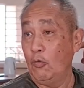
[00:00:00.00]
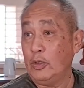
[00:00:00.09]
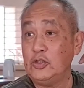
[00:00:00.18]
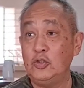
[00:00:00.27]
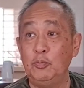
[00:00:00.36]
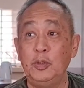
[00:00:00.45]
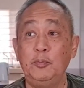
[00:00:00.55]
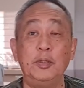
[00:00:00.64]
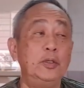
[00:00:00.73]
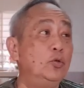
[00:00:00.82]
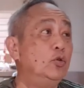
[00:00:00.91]
What should
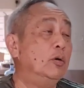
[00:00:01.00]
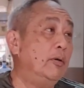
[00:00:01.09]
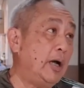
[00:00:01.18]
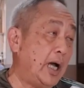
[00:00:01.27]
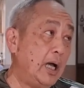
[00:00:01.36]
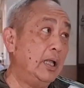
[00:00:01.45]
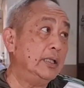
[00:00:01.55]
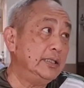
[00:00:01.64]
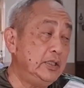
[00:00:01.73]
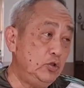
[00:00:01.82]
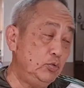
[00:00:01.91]
people know about other
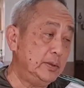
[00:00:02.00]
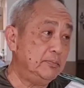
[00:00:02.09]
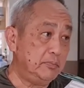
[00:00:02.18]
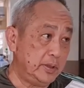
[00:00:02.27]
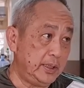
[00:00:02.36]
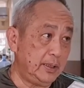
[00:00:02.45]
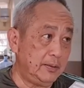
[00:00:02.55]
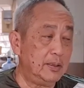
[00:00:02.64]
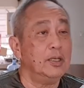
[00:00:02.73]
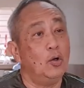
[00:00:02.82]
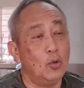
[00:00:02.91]
human beings?
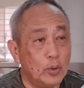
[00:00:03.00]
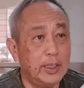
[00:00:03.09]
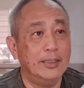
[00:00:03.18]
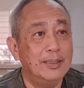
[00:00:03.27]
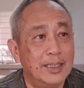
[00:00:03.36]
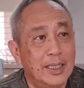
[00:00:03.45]
Okay.